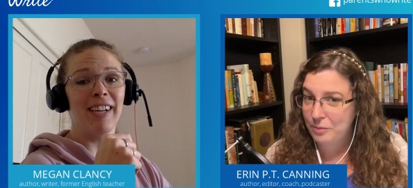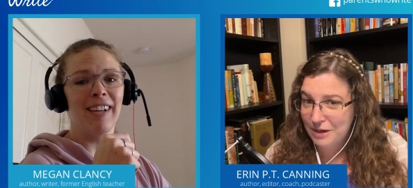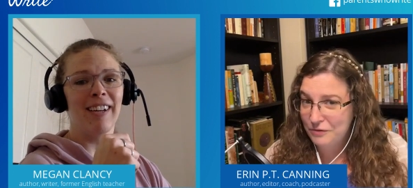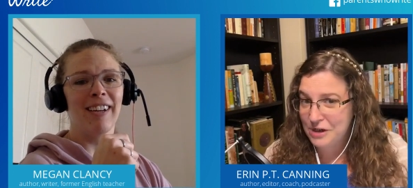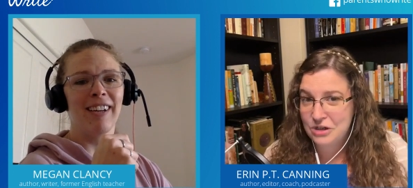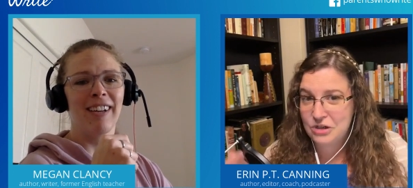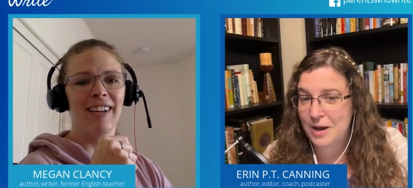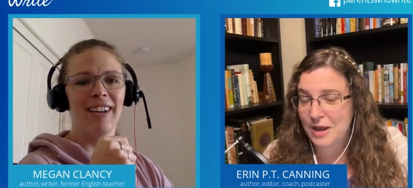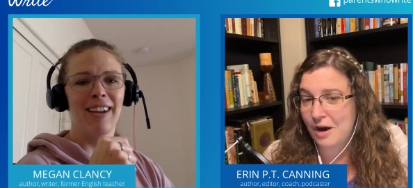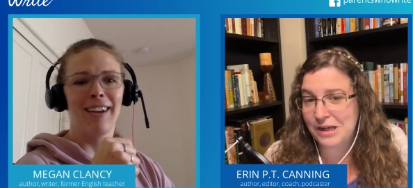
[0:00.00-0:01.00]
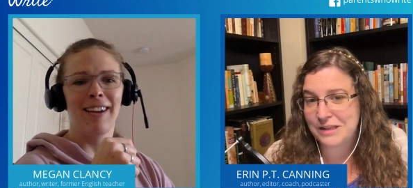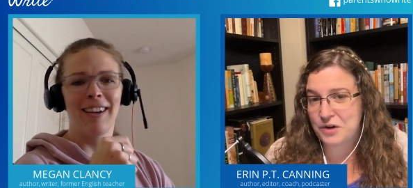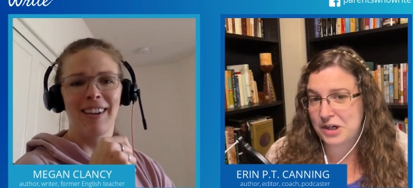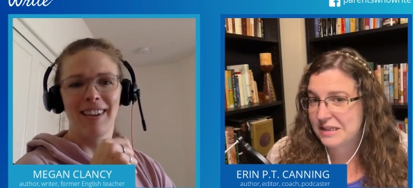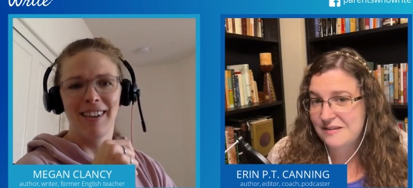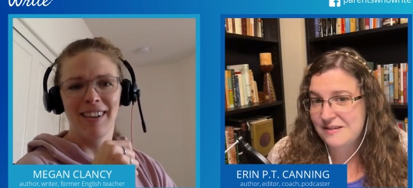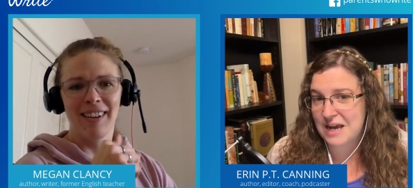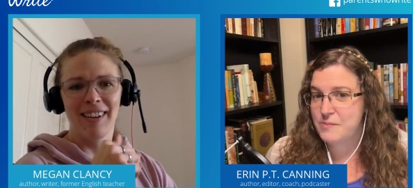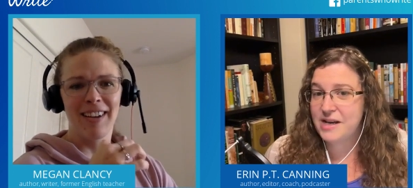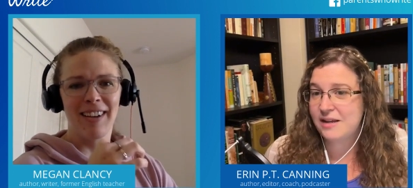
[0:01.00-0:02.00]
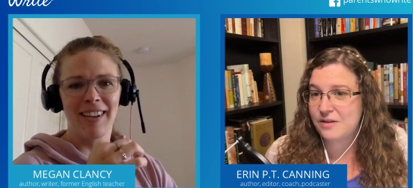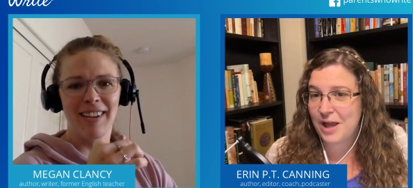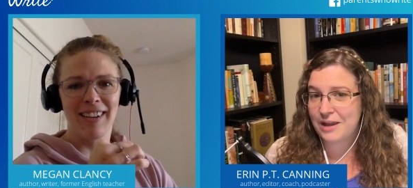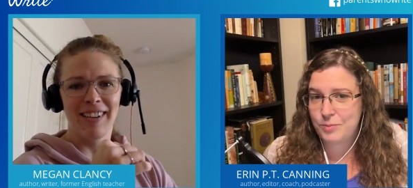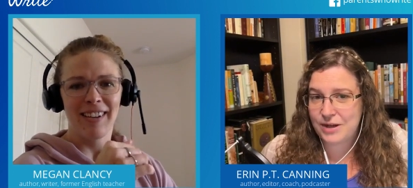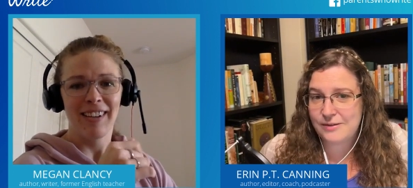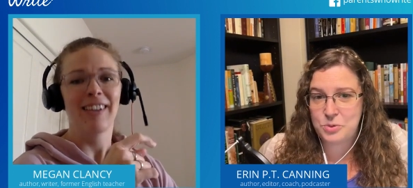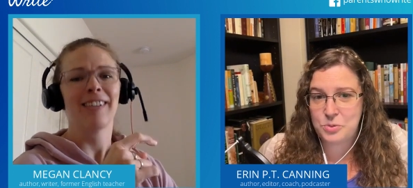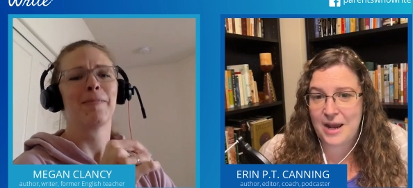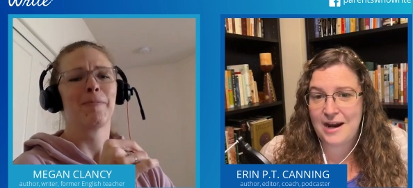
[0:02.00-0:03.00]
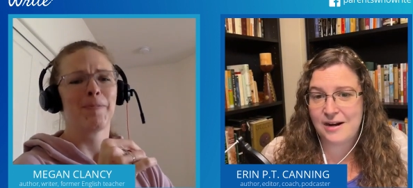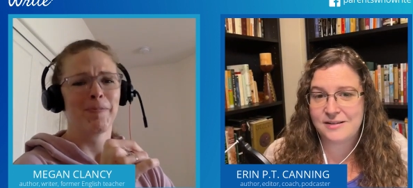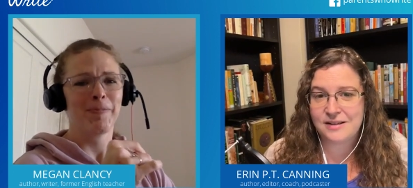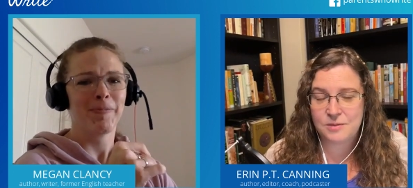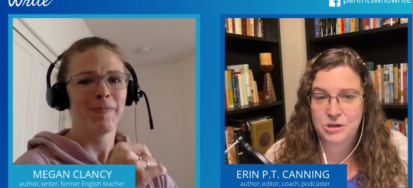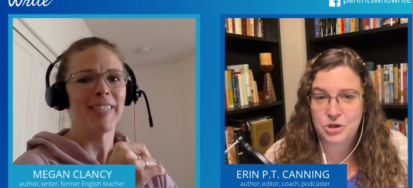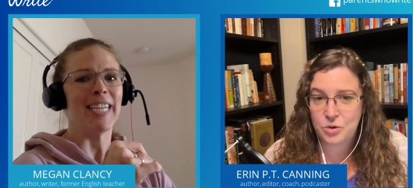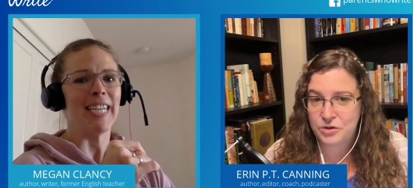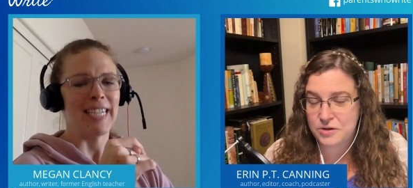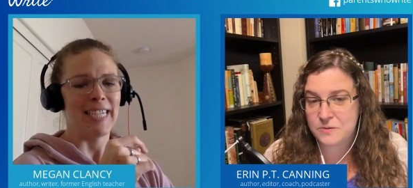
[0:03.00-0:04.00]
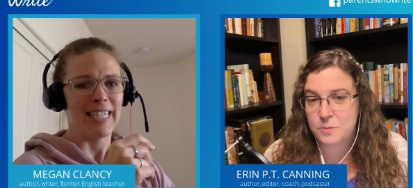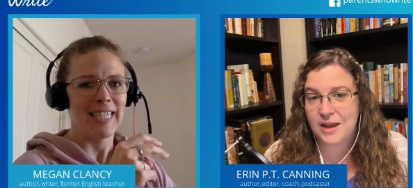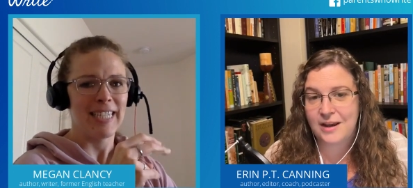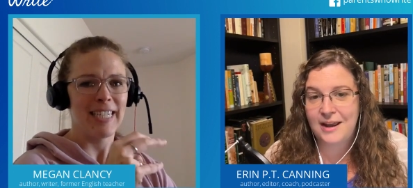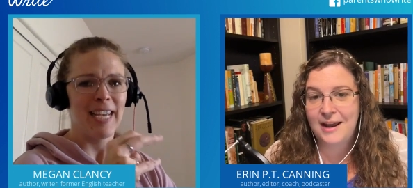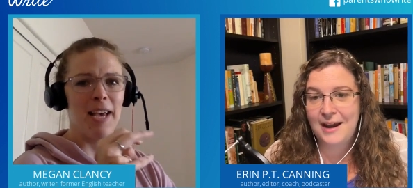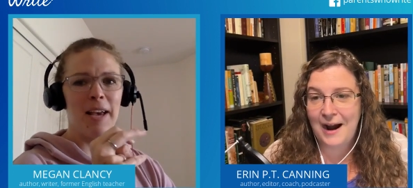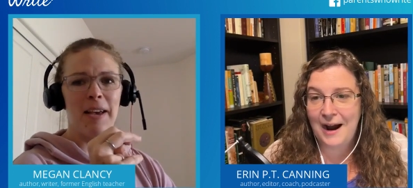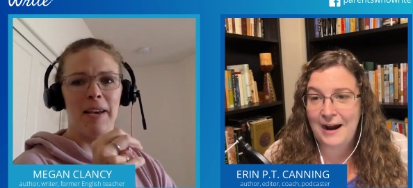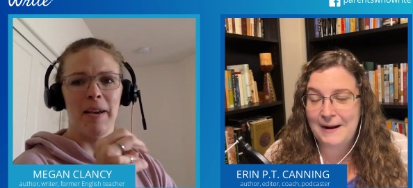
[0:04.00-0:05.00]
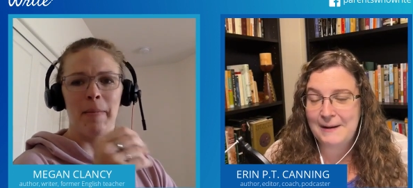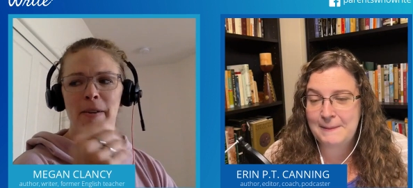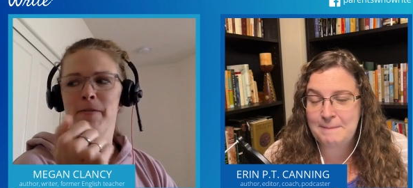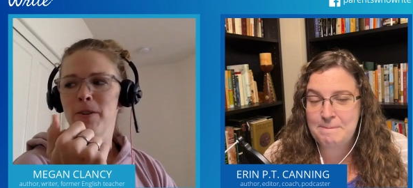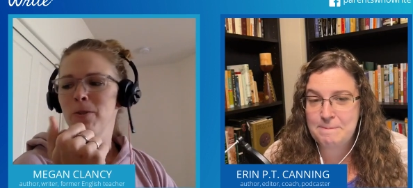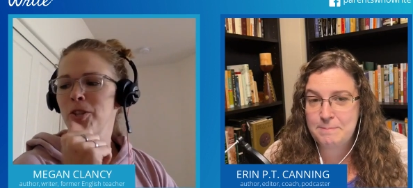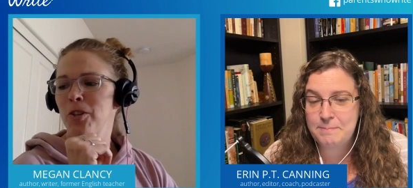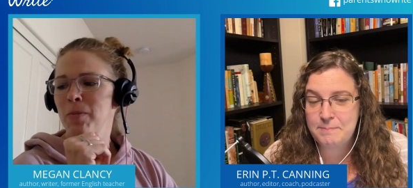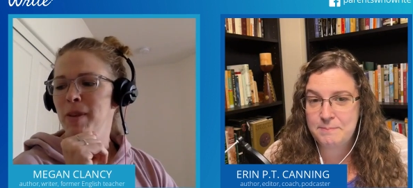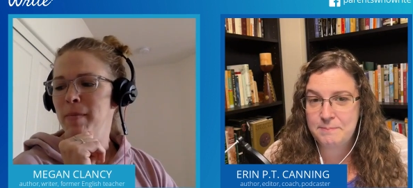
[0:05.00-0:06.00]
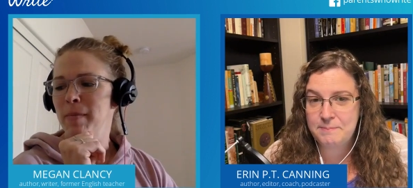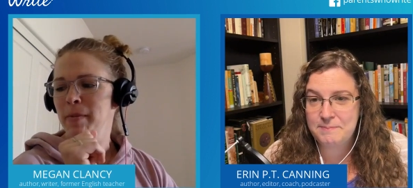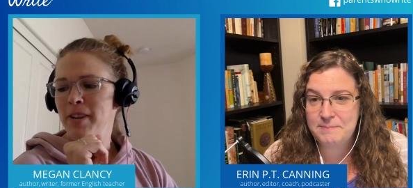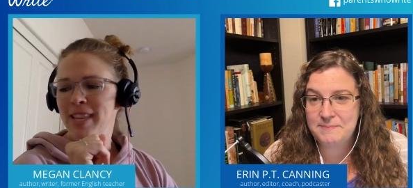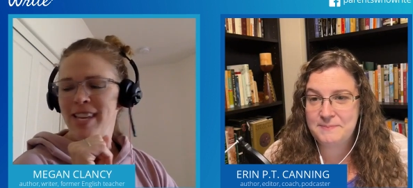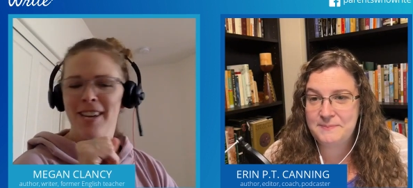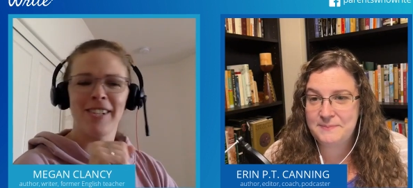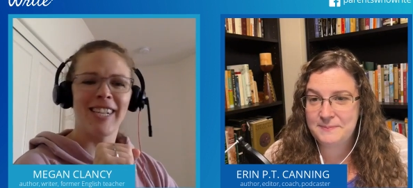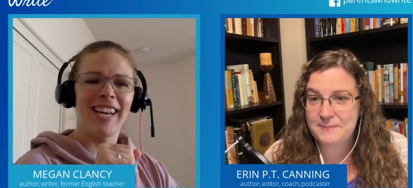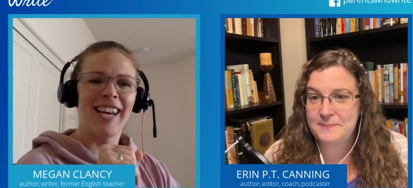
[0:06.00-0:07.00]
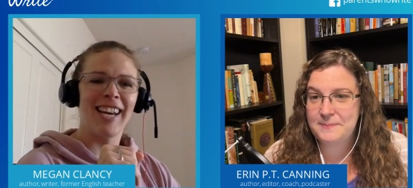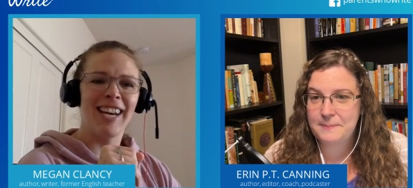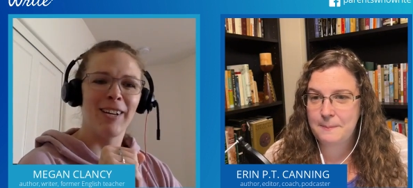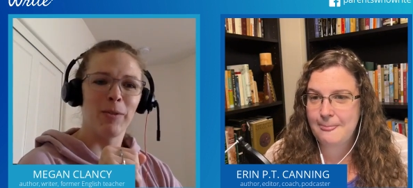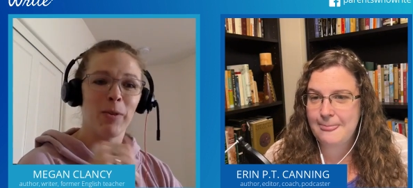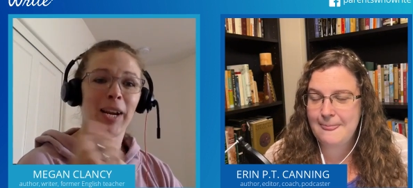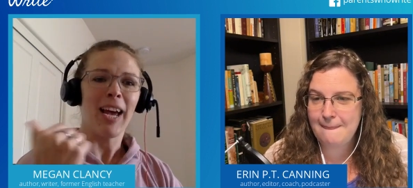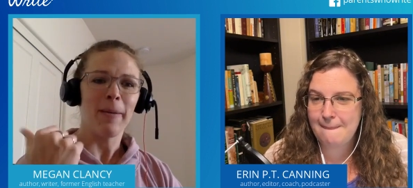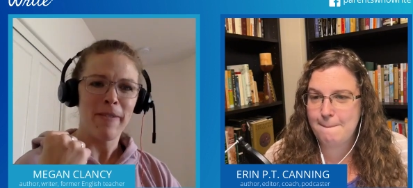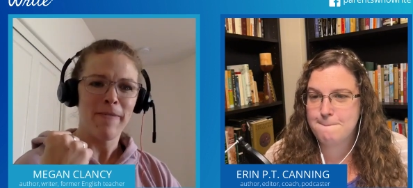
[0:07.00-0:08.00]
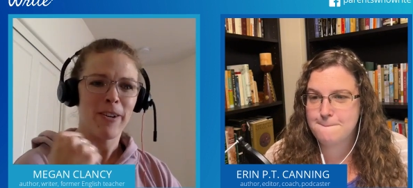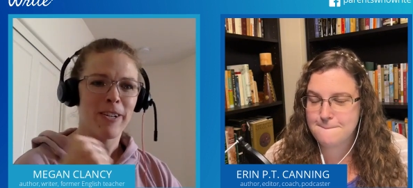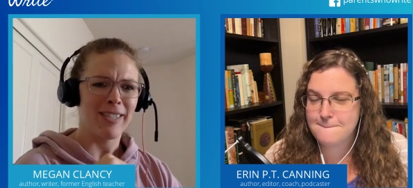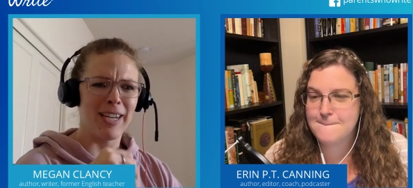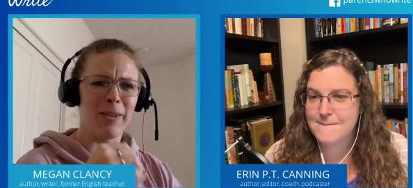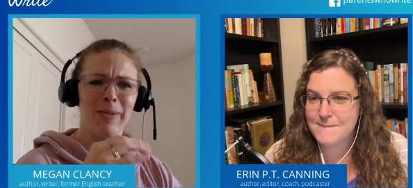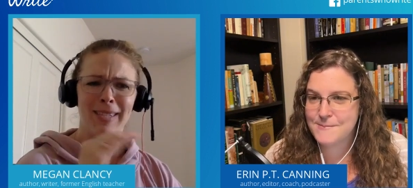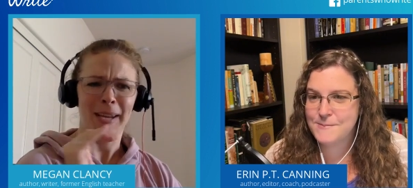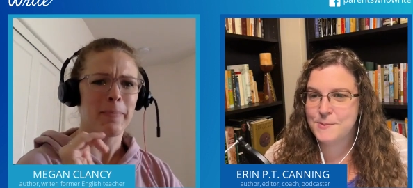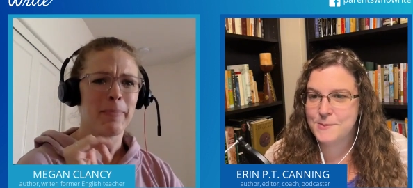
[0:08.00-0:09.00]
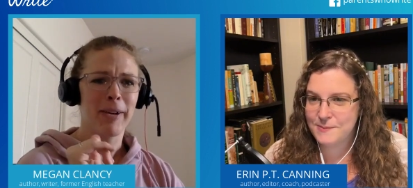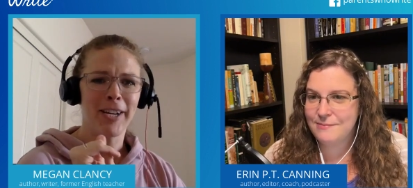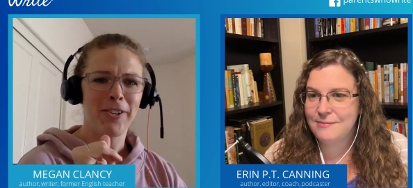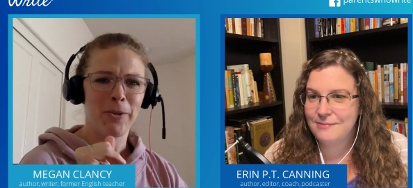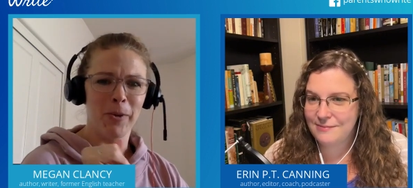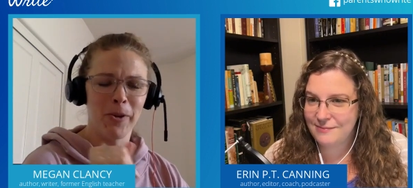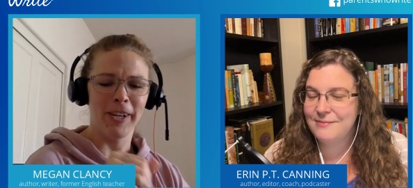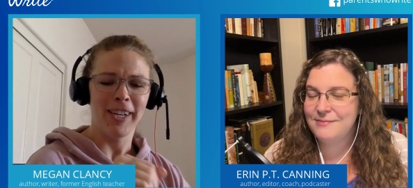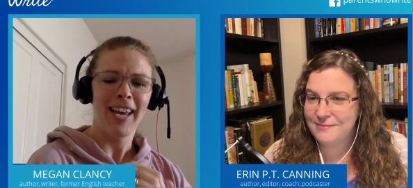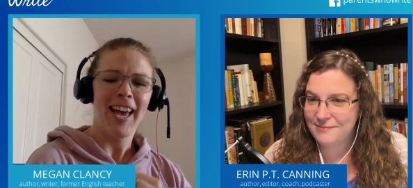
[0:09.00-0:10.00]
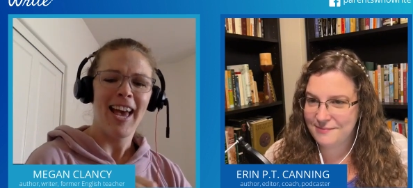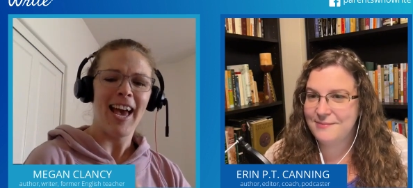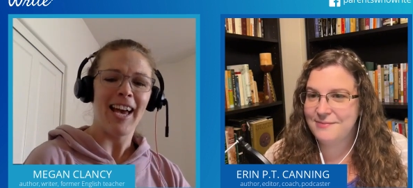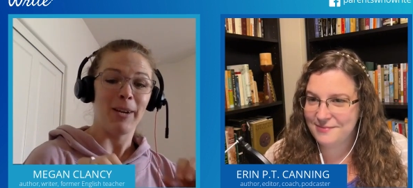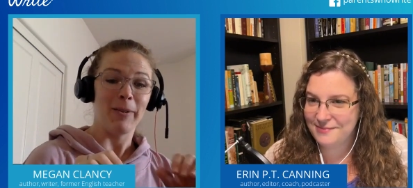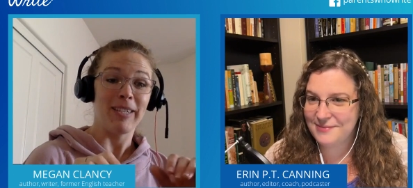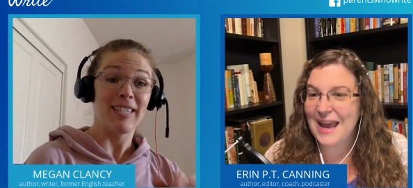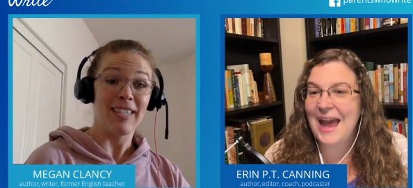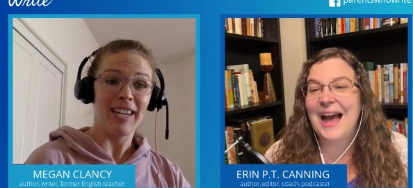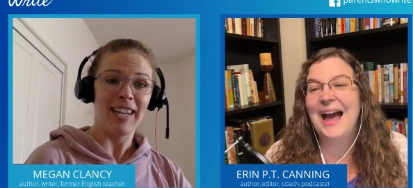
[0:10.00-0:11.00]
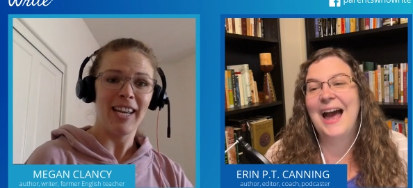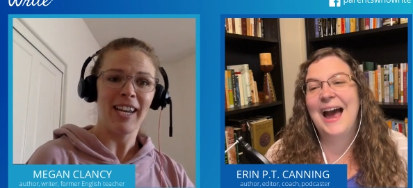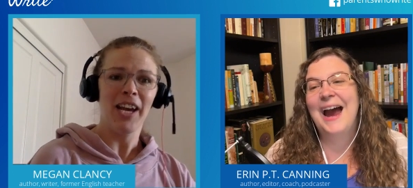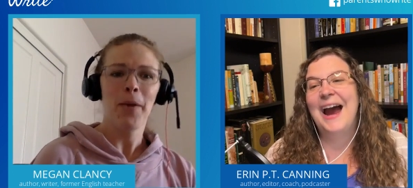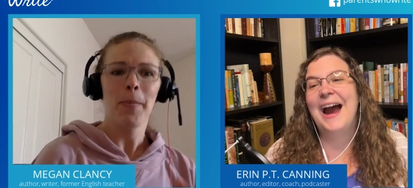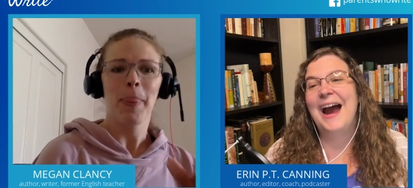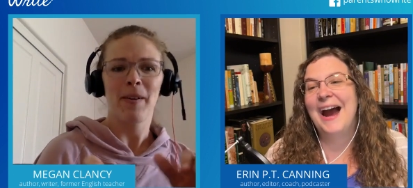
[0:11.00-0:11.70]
Speaker 1: for right. me to finish my thoughts for at least 10 minutes while he plays with my hair and sits on my shoulders. But um, my phone
Speaker 2: showed me a memory the other day of when I had my first, and he was like brand newborn. And I was sitting